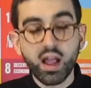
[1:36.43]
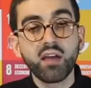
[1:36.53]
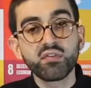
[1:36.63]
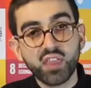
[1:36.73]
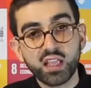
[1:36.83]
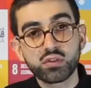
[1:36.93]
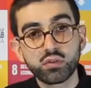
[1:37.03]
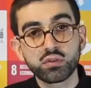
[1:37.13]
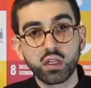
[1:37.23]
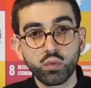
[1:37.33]
and
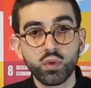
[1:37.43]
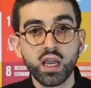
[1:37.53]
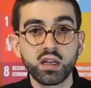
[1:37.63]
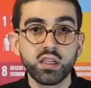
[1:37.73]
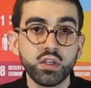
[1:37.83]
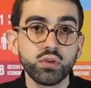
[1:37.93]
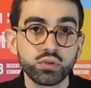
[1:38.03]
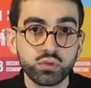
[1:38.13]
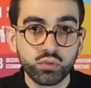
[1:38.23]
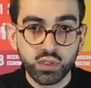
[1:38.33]
texture that we are
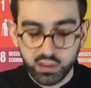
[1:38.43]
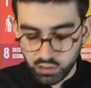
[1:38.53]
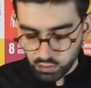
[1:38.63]
used to it,